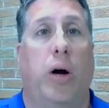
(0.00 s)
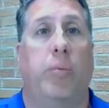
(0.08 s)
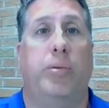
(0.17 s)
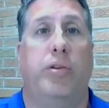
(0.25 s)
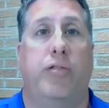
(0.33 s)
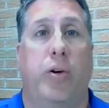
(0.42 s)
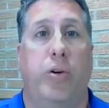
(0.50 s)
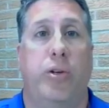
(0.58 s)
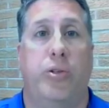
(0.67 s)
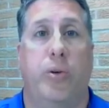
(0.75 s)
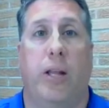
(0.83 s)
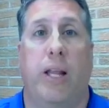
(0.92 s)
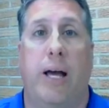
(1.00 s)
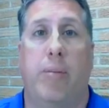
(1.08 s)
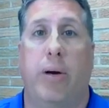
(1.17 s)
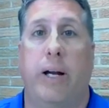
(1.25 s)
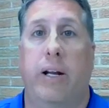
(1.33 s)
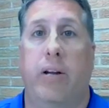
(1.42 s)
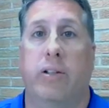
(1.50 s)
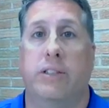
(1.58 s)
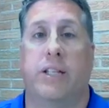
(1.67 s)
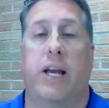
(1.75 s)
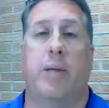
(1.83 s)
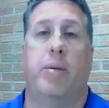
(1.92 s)
up devoted to elaborating on
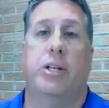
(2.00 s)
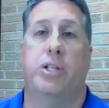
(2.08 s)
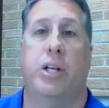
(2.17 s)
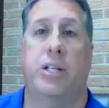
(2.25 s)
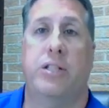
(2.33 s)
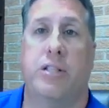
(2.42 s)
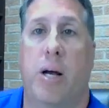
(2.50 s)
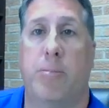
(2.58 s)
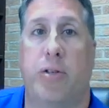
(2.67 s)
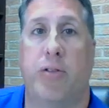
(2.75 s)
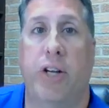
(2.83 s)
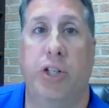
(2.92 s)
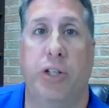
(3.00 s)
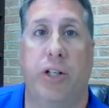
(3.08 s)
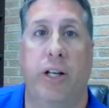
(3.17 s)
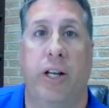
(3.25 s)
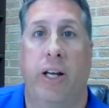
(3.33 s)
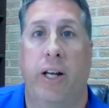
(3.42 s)
Simon and Chase's observation.